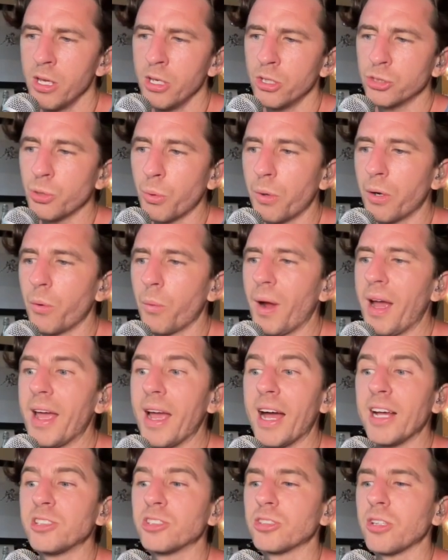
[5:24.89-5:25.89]
So in a way,
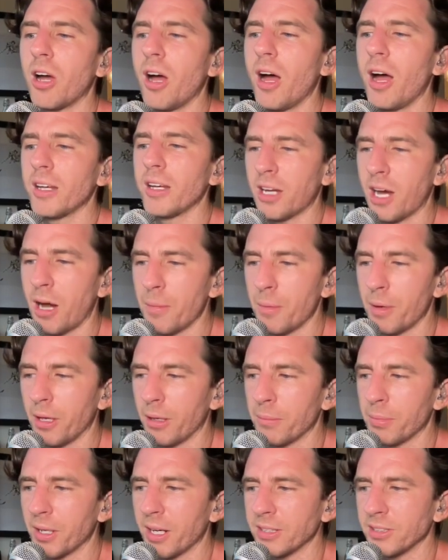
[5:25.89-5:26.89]
I saw it coming
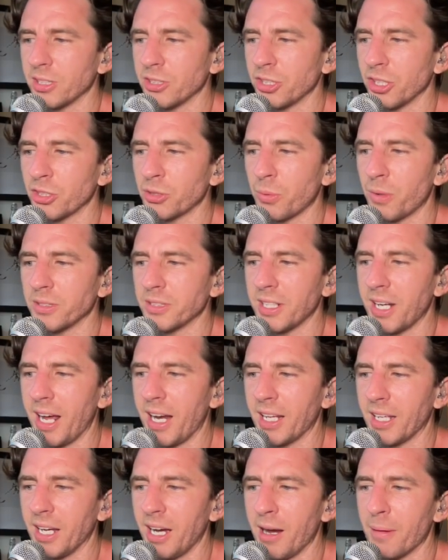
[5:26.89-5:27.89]
because it just wasn't
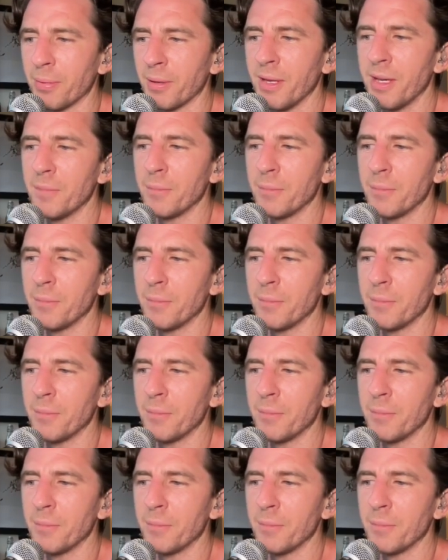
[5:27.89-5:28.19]
adding up.